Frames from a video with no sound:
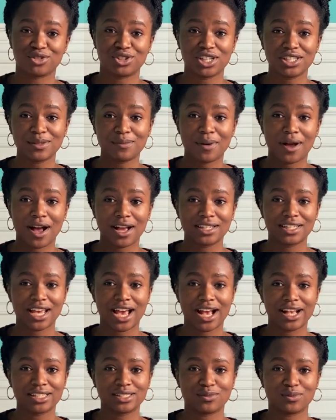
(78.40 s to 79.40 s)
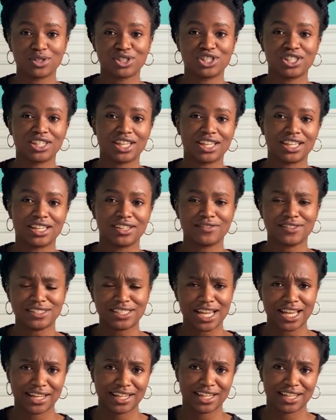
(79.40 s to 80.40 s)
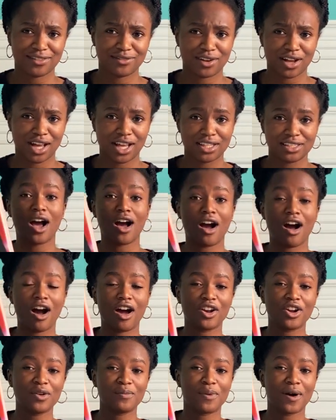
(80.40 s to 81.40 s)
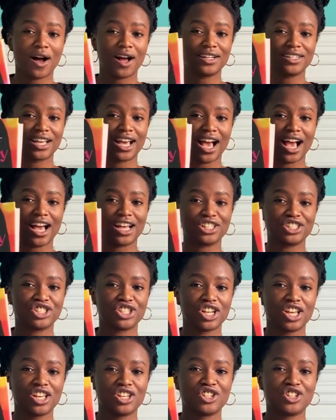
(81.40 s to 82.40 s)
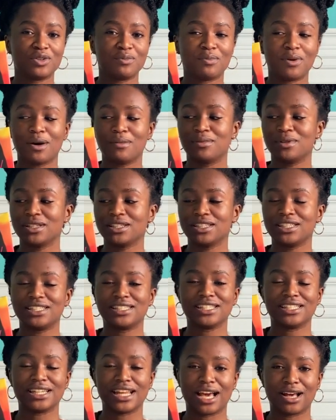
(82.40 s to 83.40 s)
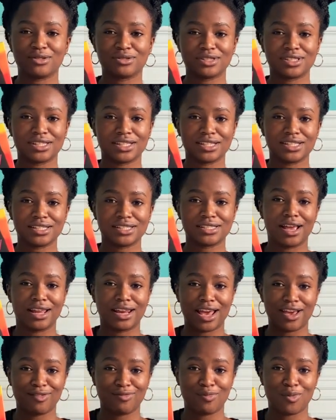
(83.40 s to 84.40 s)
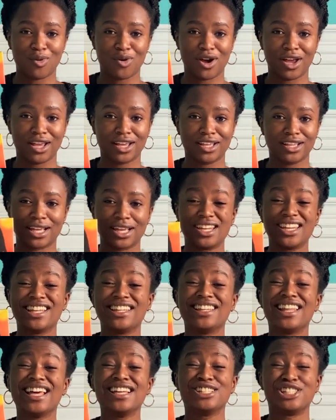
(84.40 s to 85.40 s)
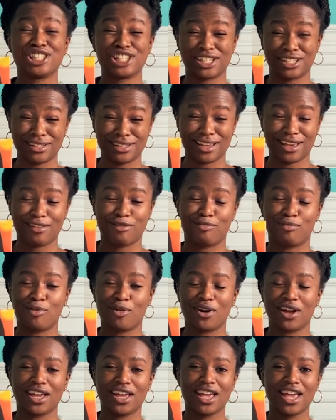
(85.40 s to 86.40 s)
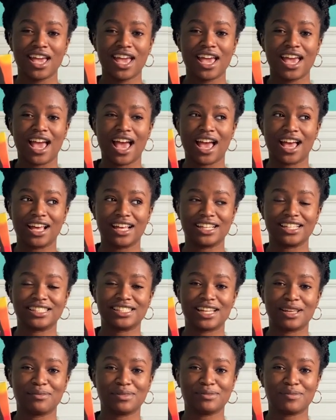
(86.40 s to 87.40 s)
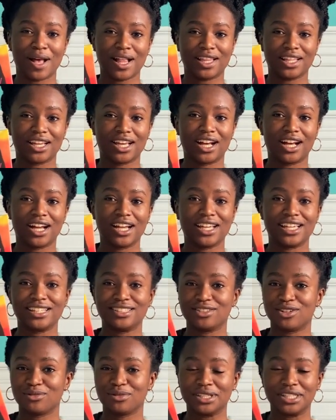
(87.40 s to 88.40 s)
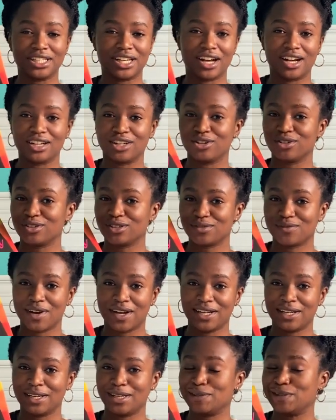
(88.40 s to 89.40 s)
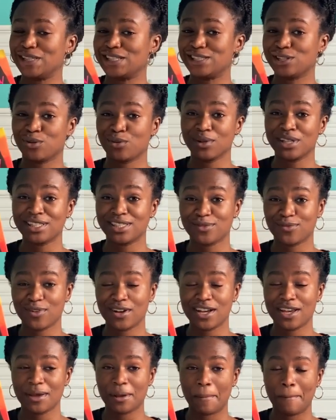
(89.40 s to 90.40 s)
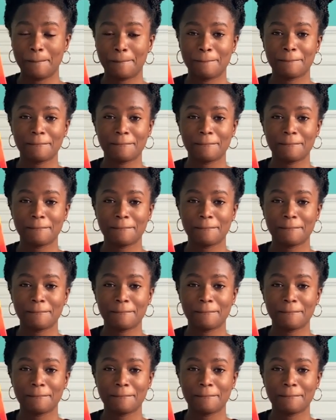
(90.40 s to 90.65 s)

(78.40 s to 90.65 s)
she has a podcast where she like gives dating advice. On her podcast, she publicly denounces an F-boy, an alleged F-boy. His name is Malachi. He's already got girls fighting in the streets for him.